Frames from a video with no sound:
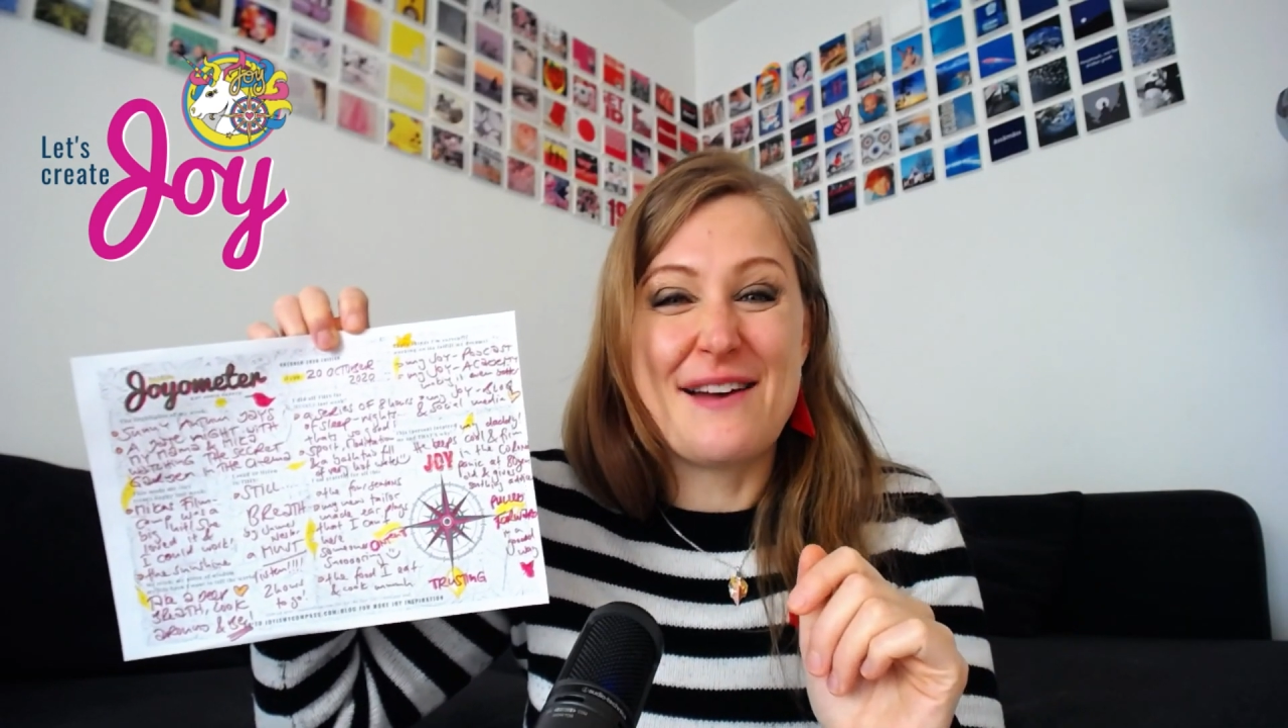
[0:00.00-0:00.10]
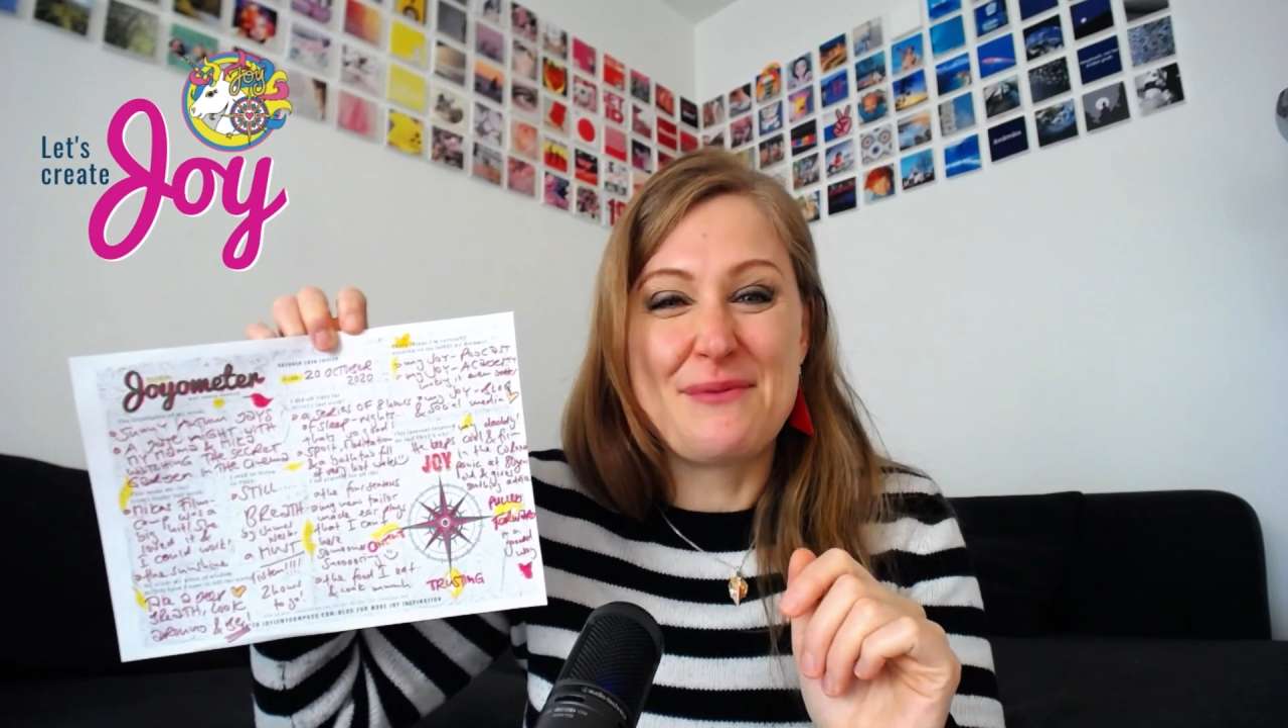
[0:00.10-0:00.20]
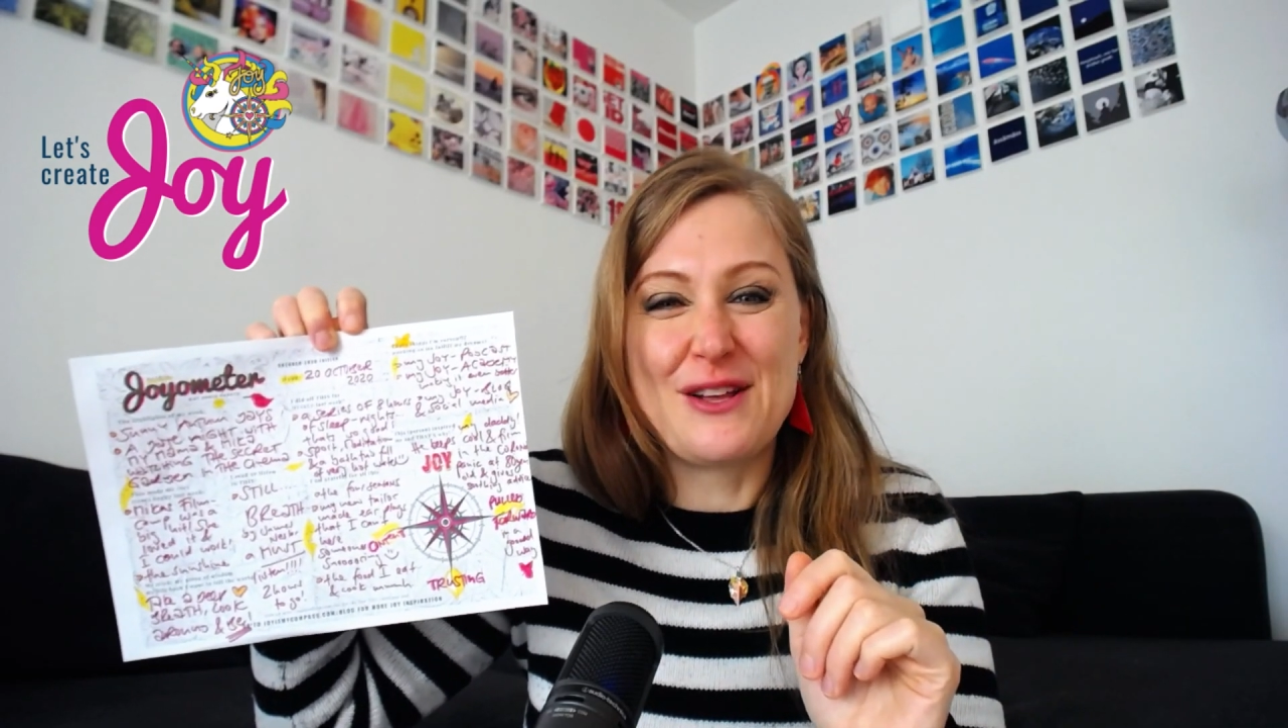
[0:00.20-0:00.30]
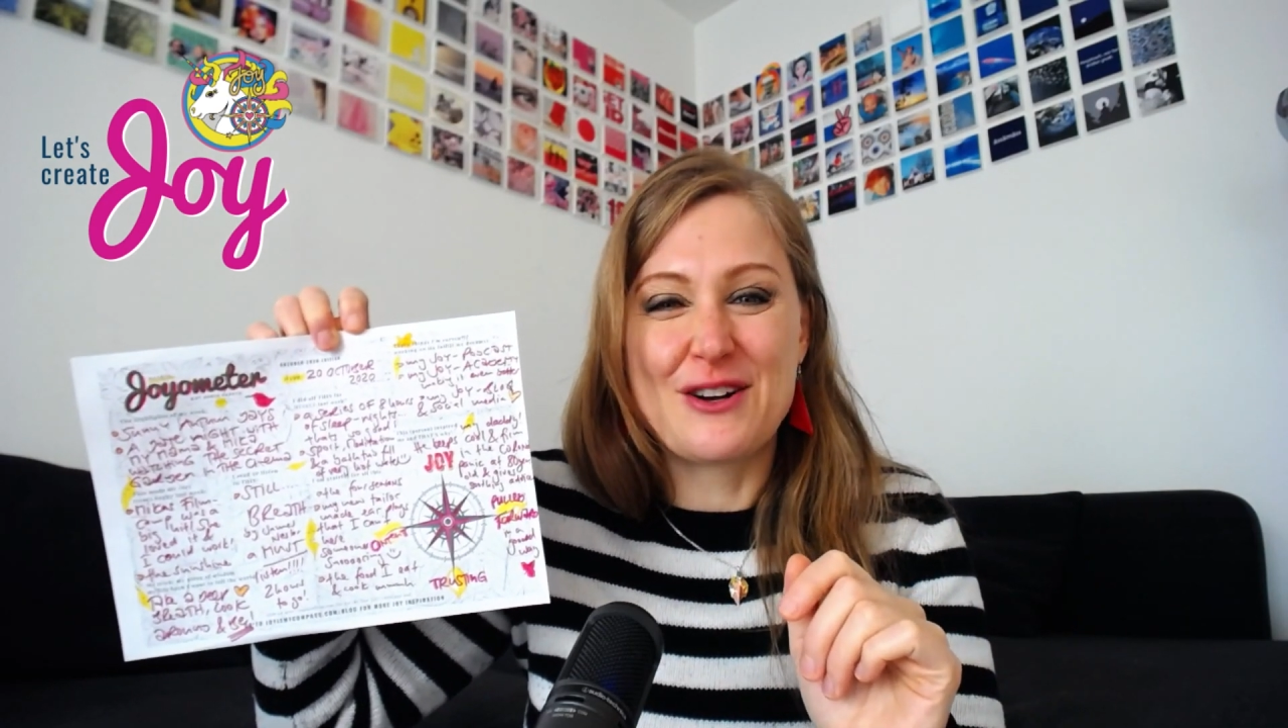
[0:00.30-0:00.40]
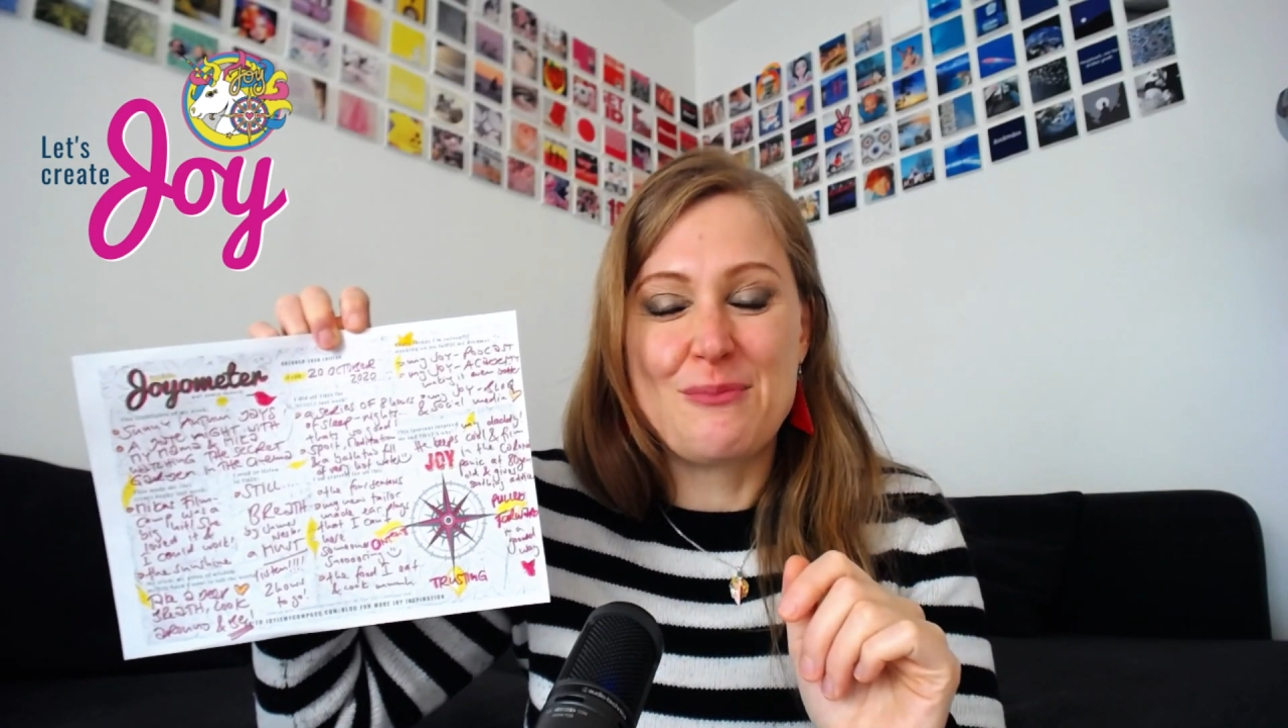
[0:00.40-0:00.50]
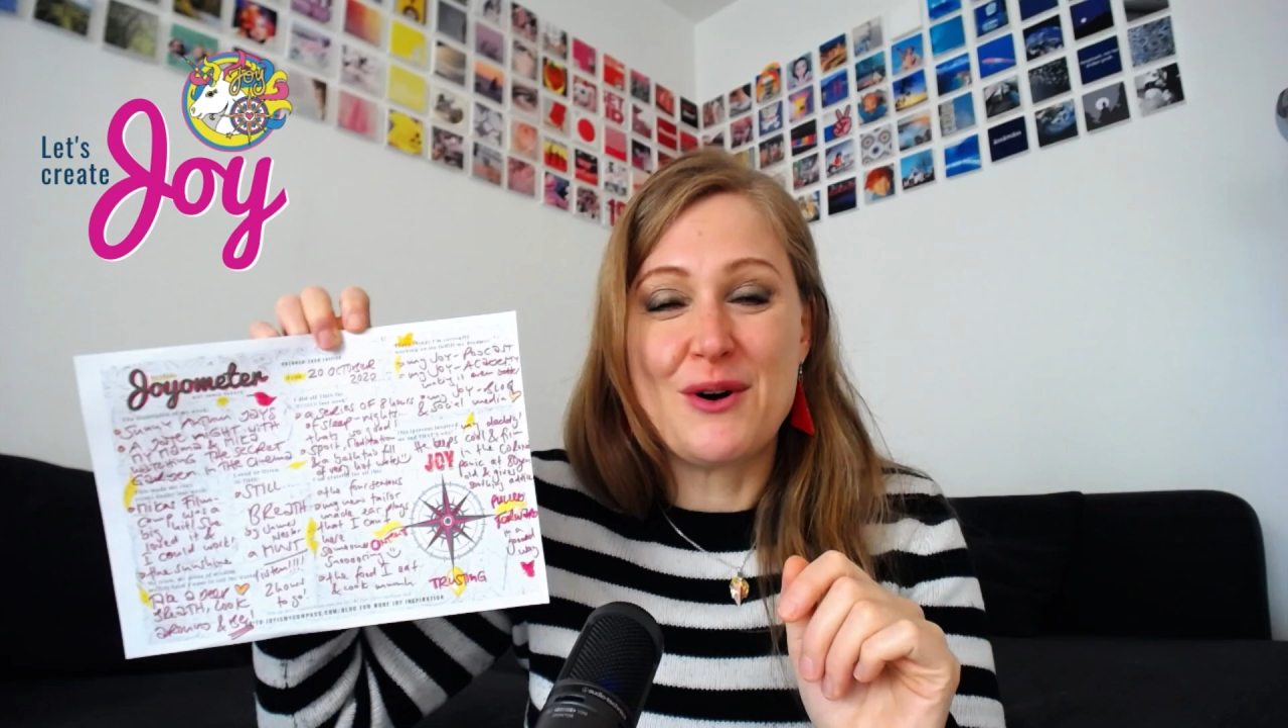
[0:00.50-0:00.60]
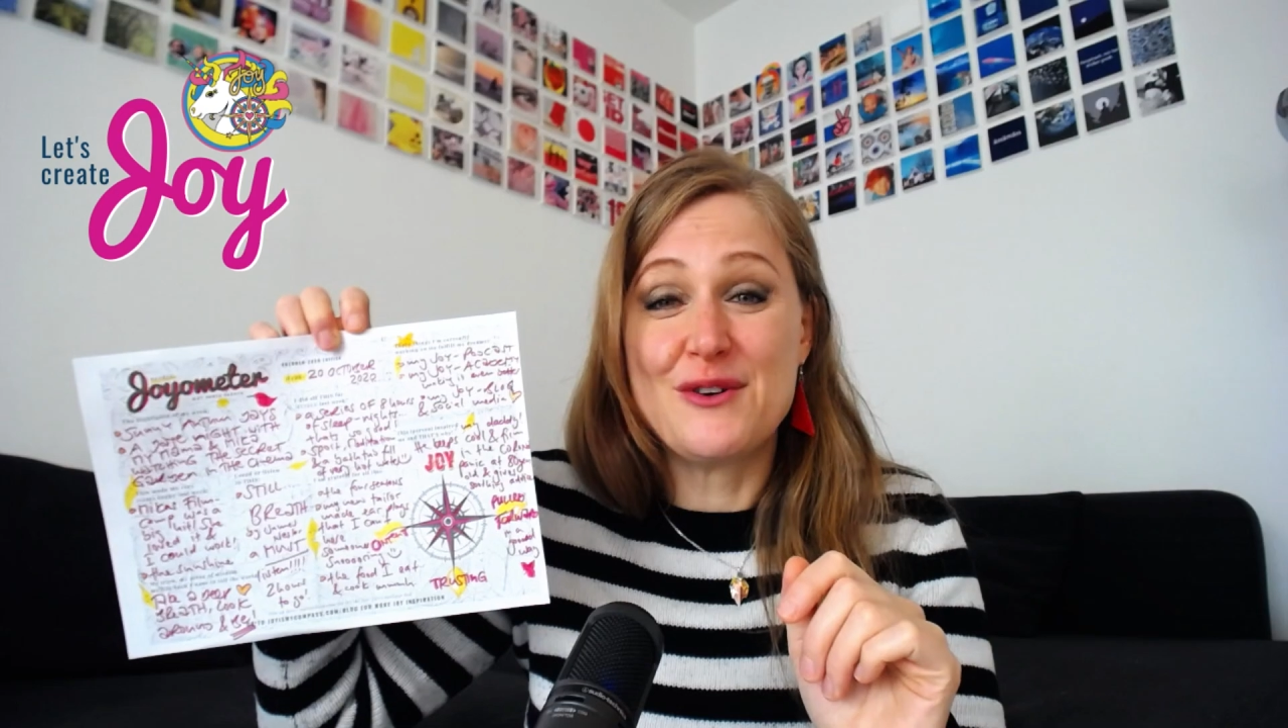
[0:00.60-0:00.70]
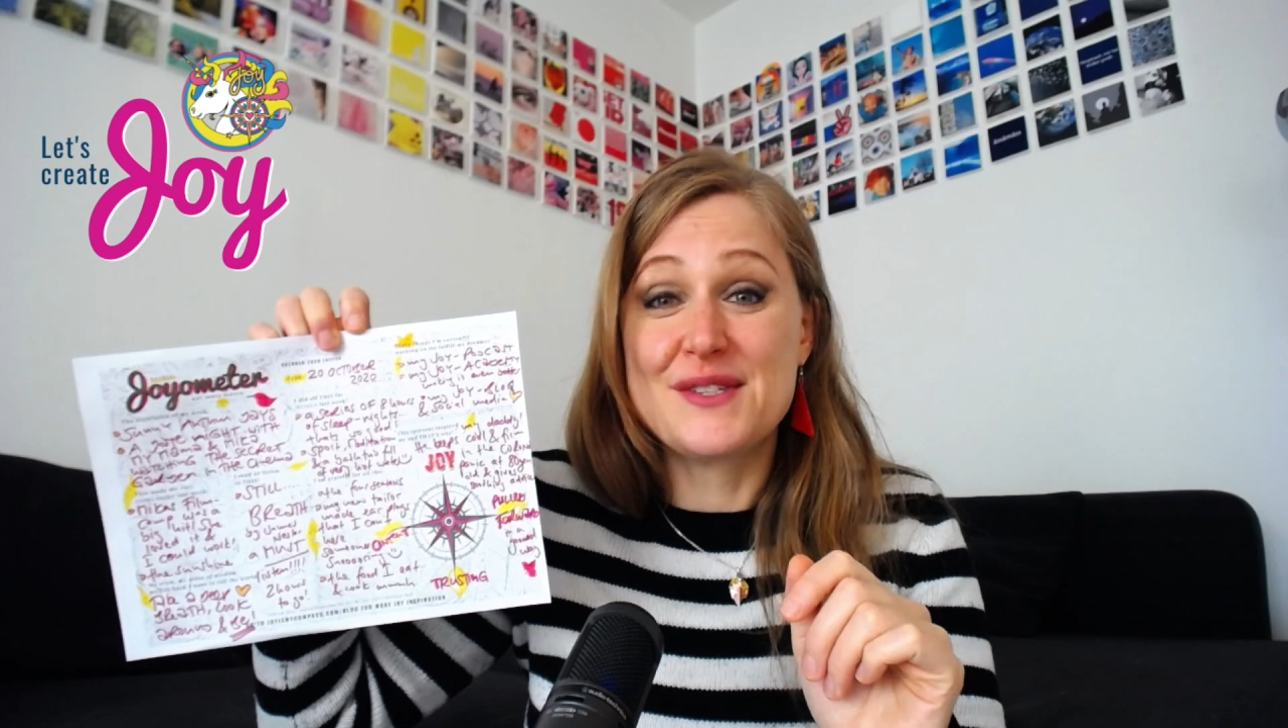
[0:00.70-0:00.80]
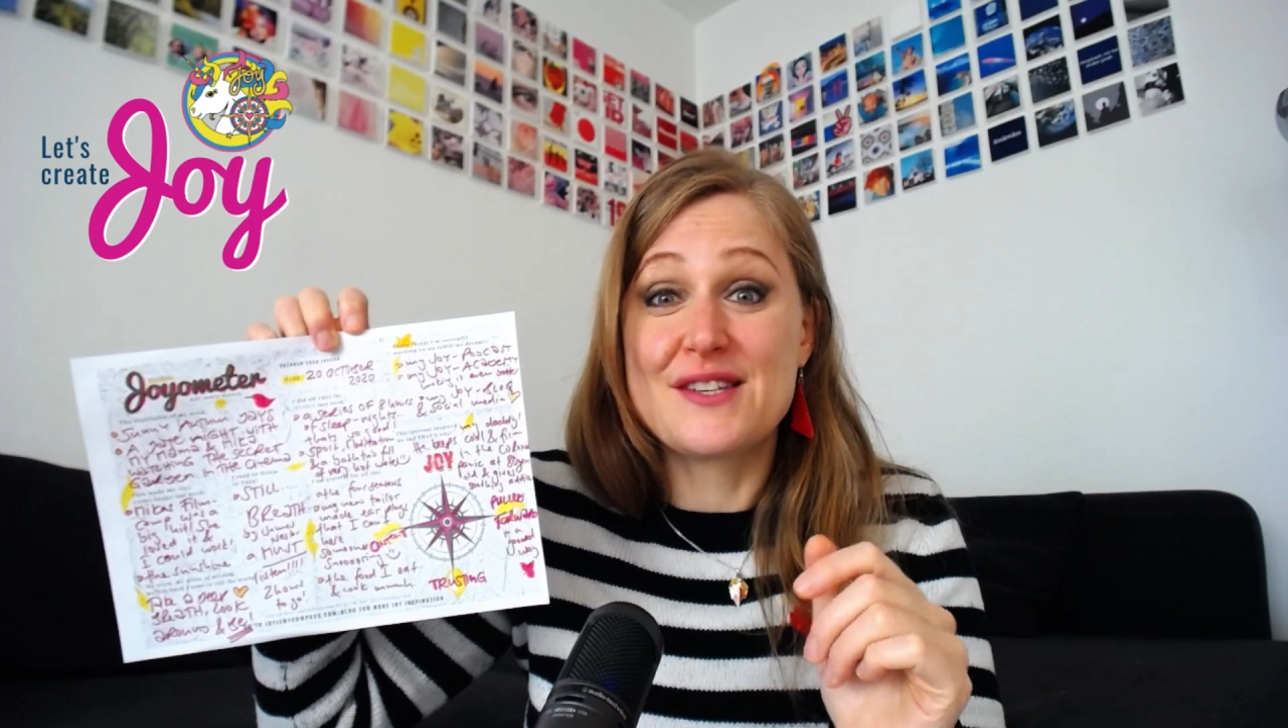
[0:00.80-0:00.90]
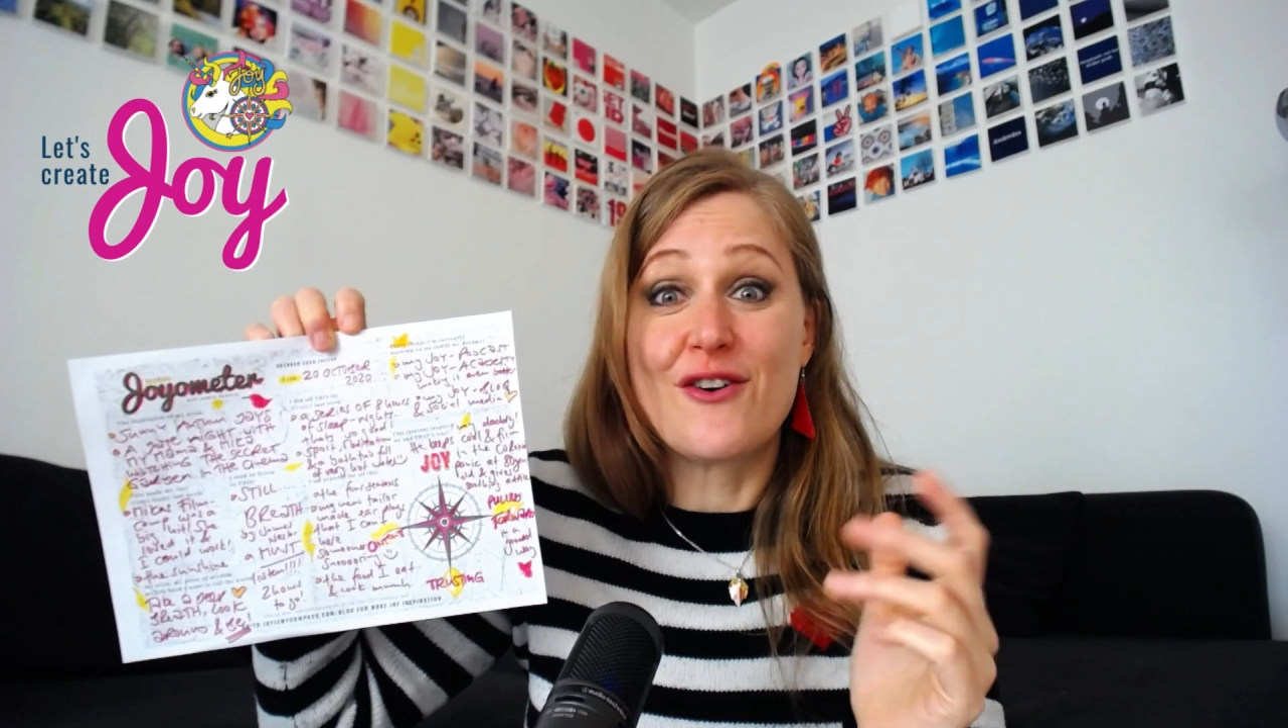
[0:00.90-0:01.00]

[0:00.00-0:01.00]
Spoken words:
a blog post